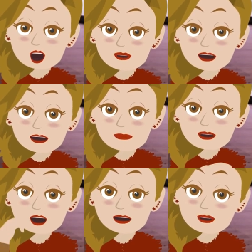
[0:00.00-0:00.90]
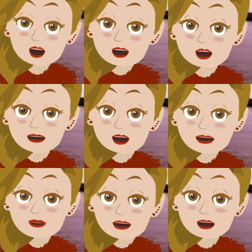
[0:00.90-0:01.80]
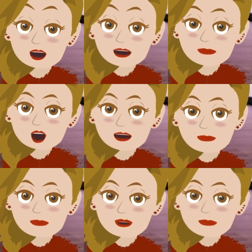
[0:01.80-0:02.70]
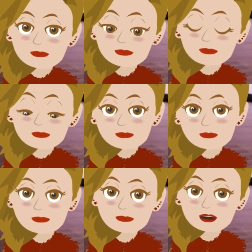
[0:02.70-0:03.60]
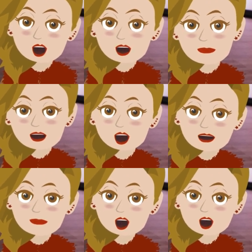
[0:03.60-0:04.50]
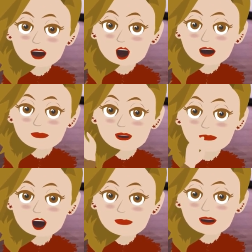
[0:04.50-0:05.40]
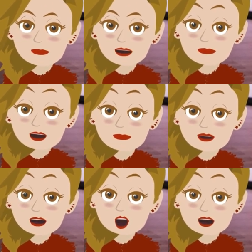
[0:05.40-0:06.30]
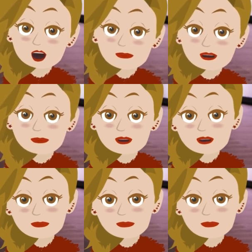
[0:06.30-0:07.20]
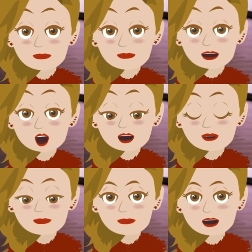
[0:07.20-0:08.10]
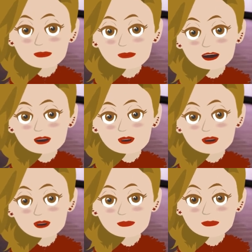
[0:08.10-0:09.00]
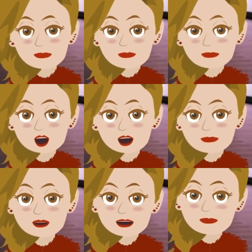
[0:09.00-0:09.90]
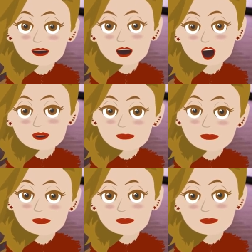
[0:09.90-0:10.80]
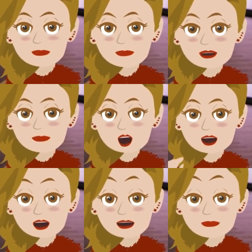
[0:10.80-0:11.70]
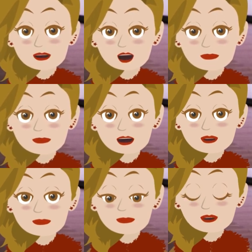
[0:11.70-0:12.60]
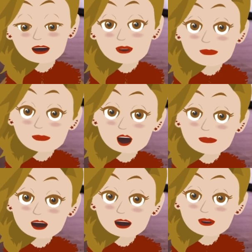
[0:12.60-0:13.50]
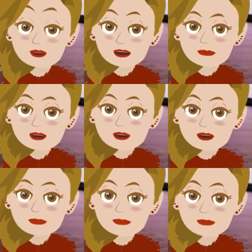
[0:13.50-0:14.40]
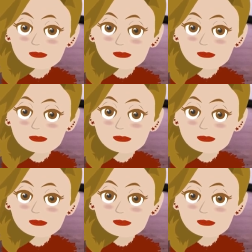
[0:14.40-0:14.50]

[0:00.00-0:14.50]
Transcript: essence of all of that, that it just doesn't make sense to you. But in time, in the moment that you make your transition to non-physical, you will know the truth of who you are. You will feel the wholeness. You'll feel the absolute perfection of all that you have lived.